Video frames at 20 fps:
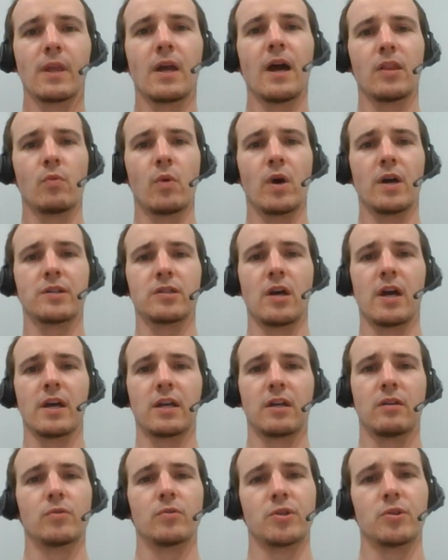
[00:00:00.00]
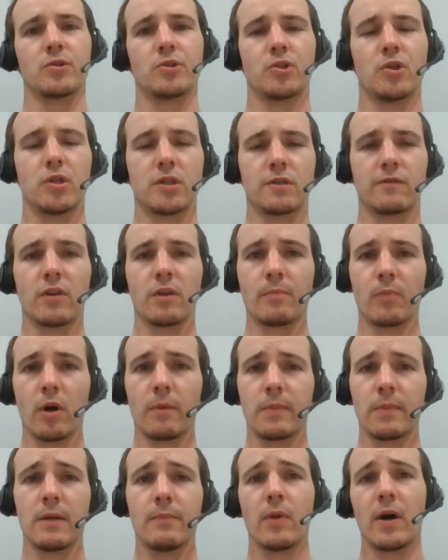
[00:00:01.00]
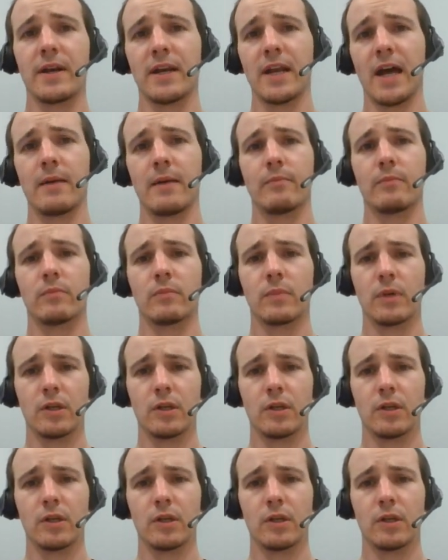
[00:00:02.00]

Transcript: Otherwise, I can also search for the property by name,